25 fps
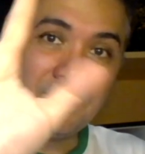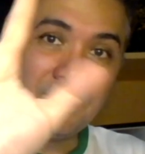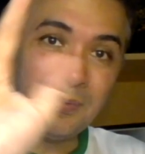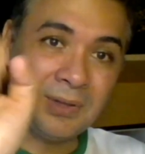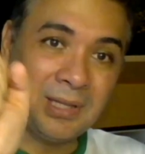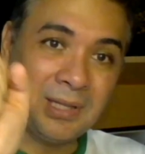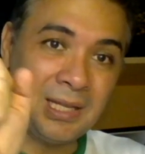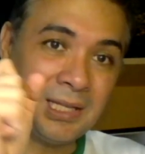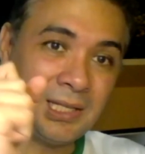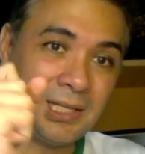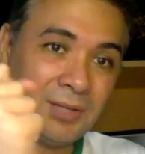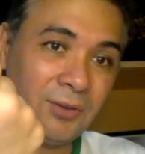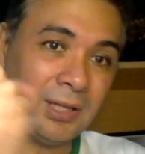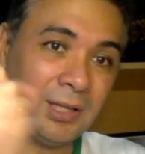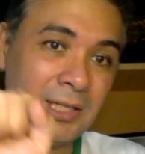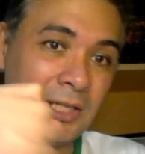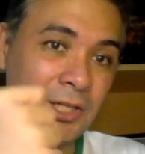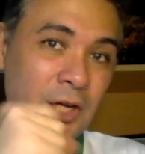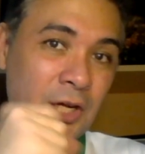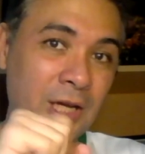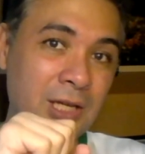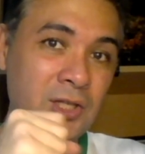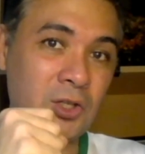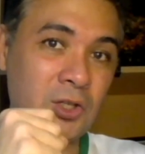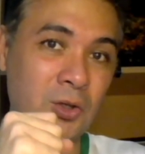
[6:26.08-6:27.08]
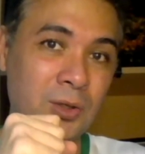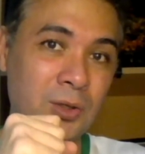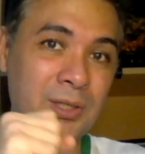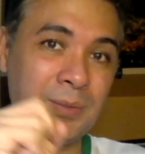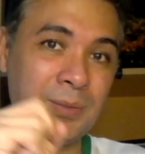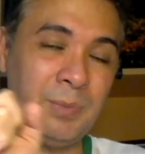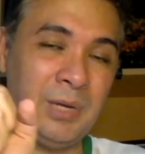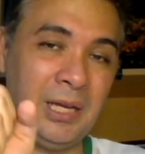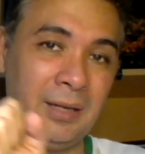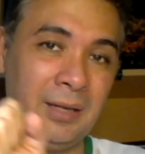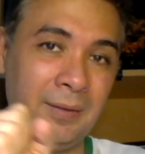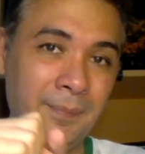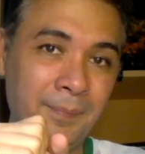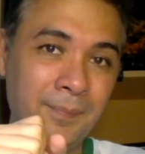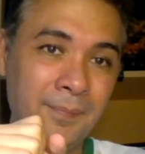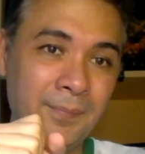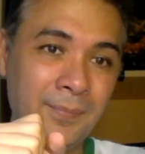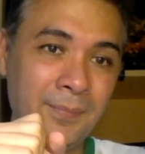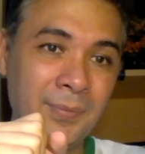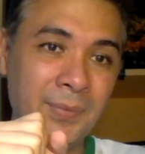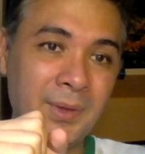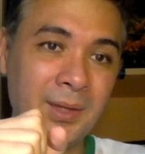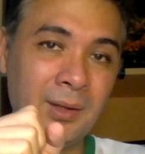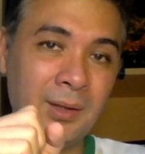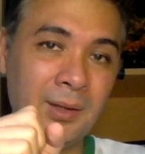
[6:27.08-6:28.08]
different gestures mean,
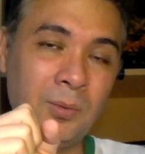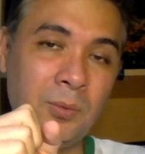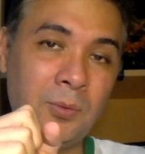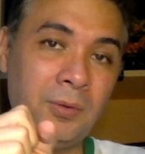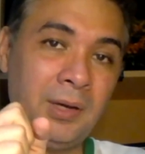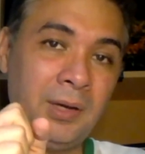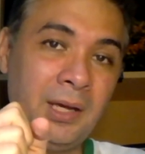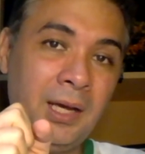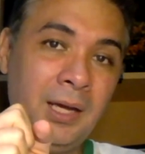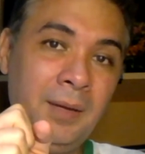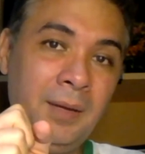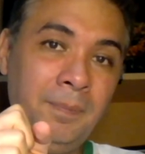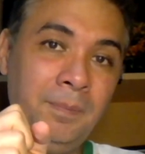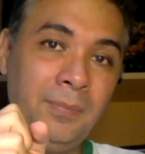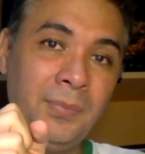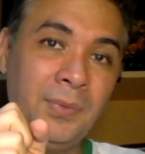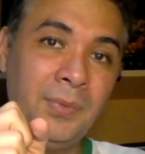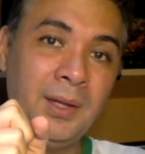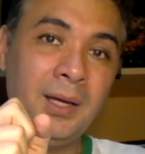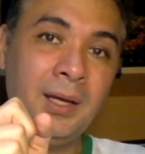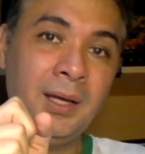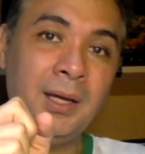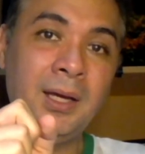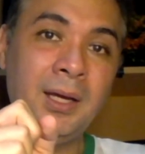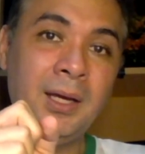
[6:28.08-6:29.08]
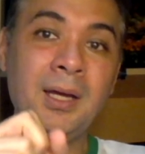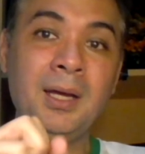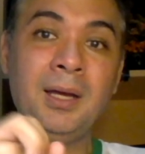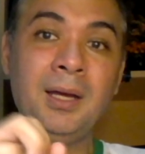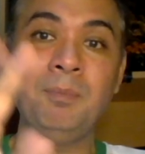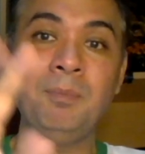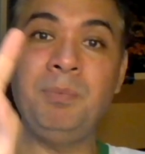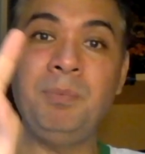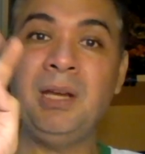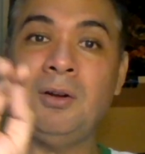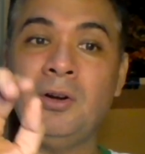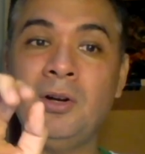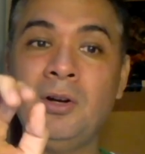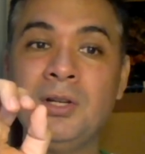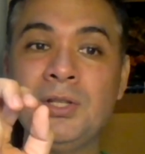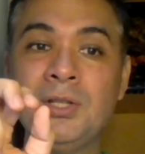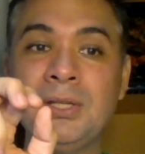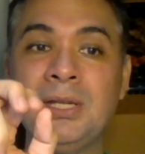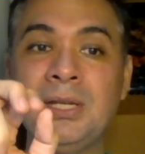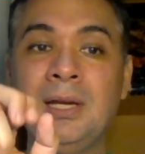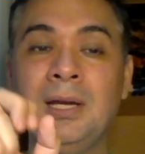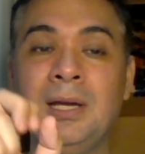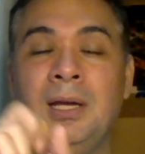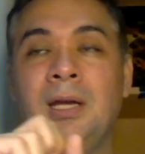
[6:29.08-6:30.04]
okay? Because